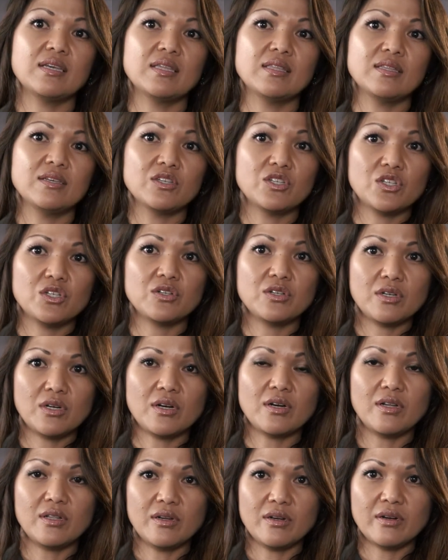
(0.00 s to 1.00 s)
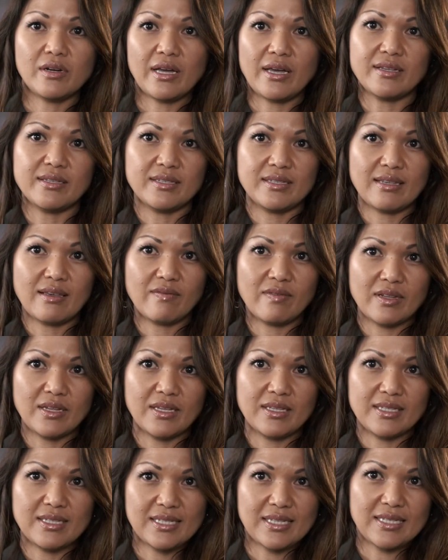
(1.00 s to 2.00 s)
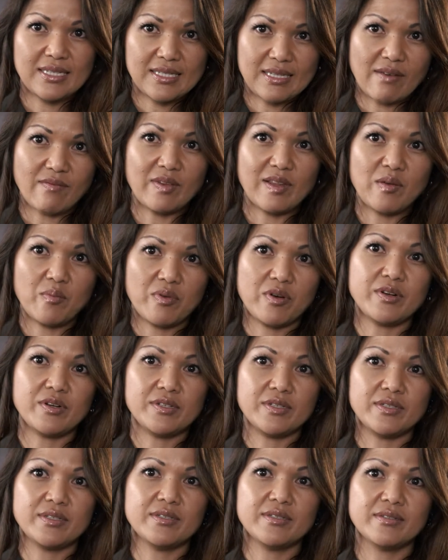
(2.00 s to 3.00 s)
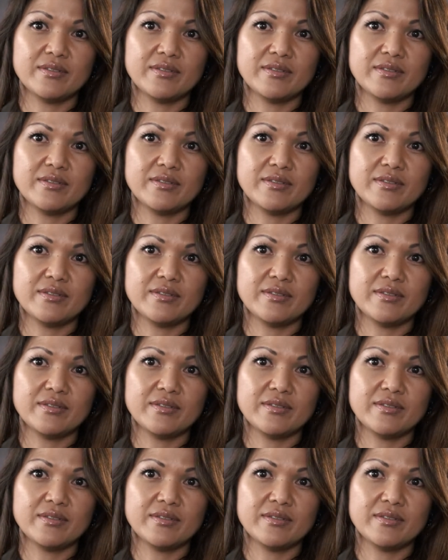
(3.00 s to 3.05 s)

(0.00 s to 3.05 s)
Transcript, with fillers: in the SureColor S70-670 printers.